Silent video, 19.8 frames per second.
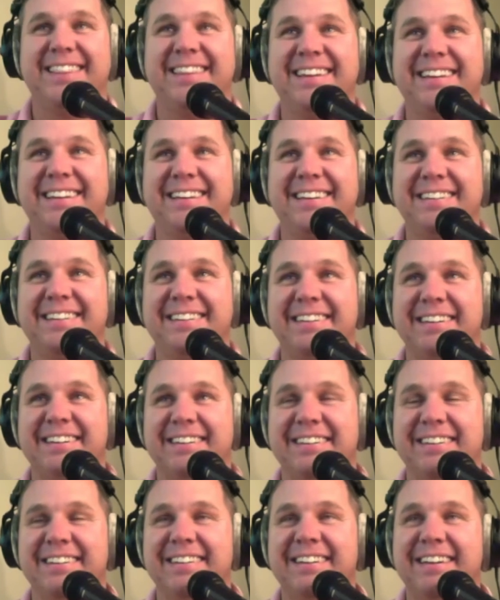think he
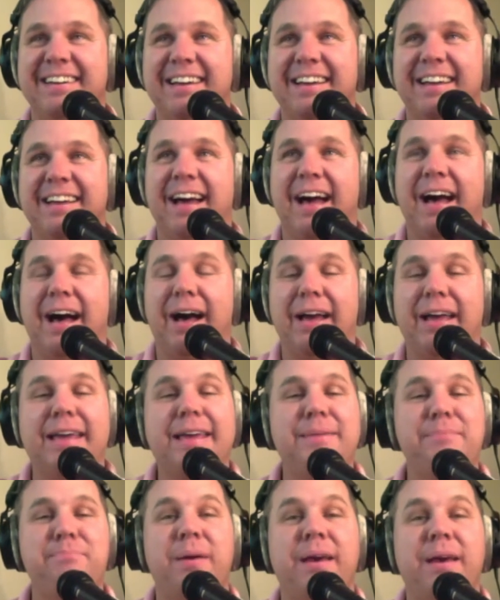did.
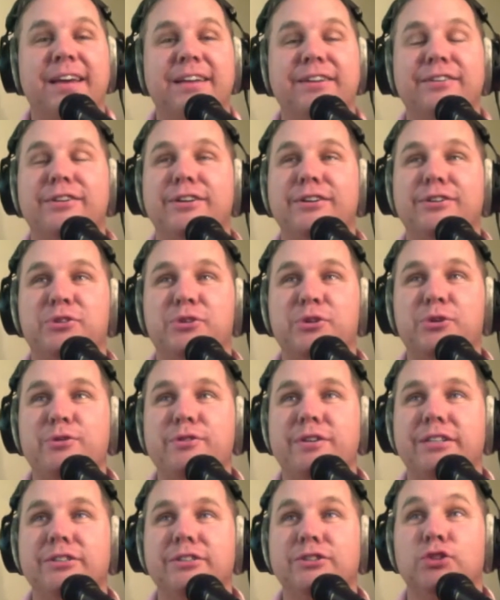He pinned
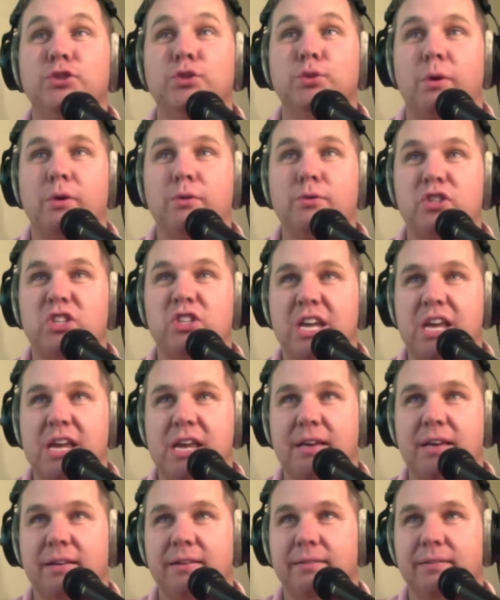Duke Drosy.